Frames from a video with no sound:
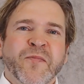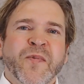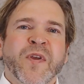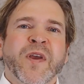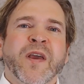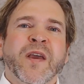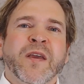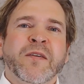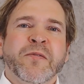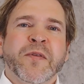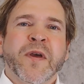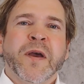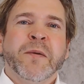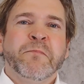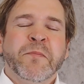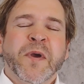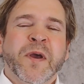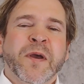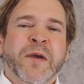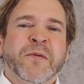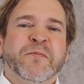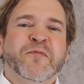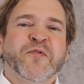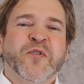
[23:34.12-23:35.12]
take them
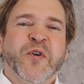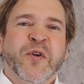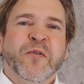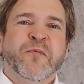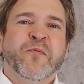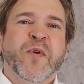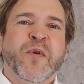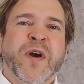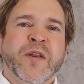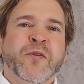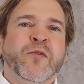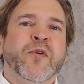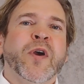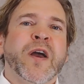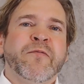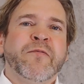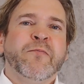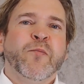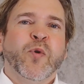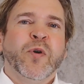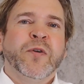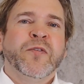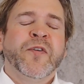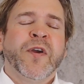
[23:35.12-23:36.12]
sort of when you have
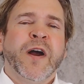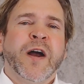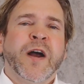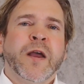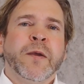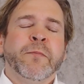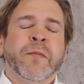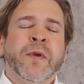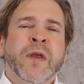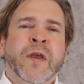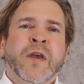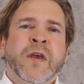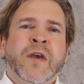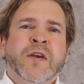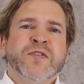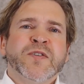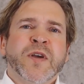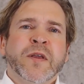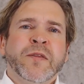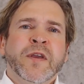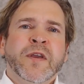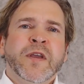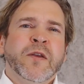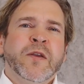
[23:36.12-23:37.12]
more time.
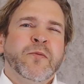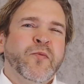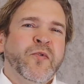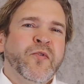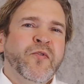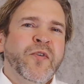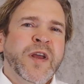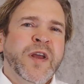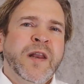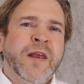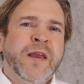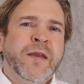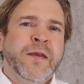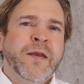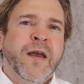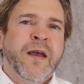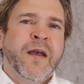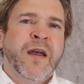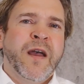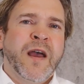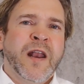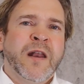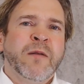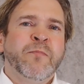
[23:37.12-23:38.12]
So I think it will really
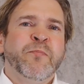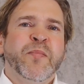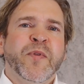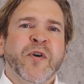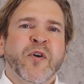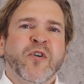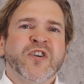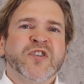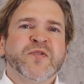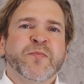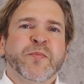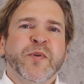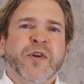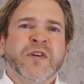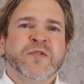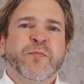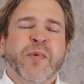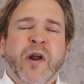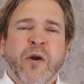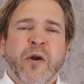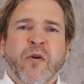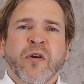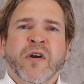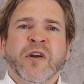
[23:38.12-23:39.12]
help the hospitals
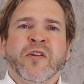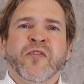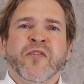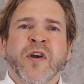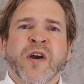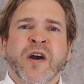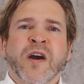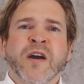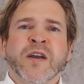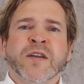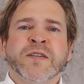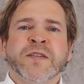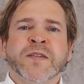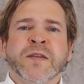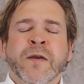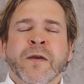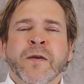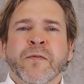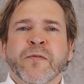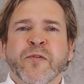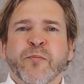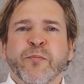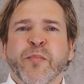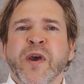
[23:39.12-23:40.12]
prioritize
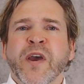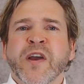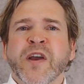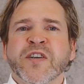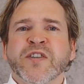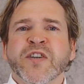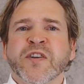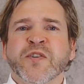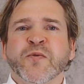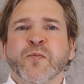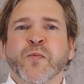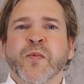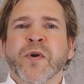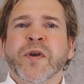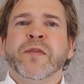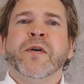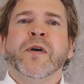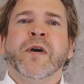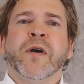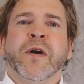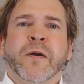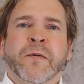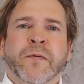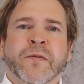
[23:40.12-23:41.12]
the patient with
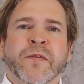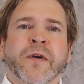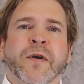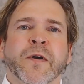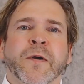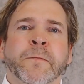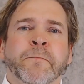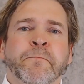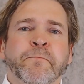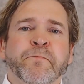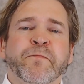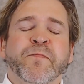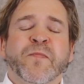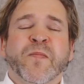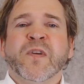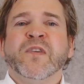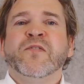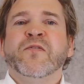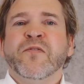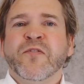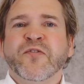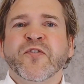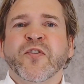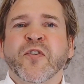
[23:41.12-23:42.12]
the
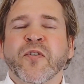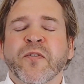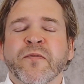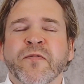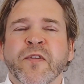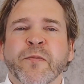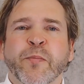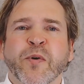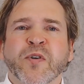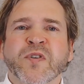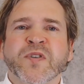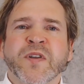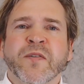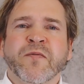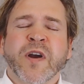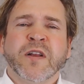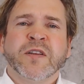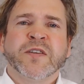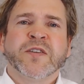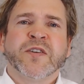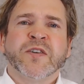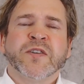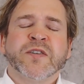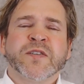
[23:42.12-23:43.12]
sort of the positive
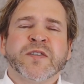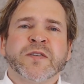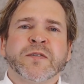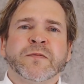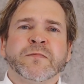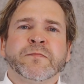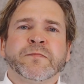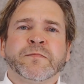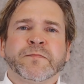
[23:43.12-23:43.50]
cultures.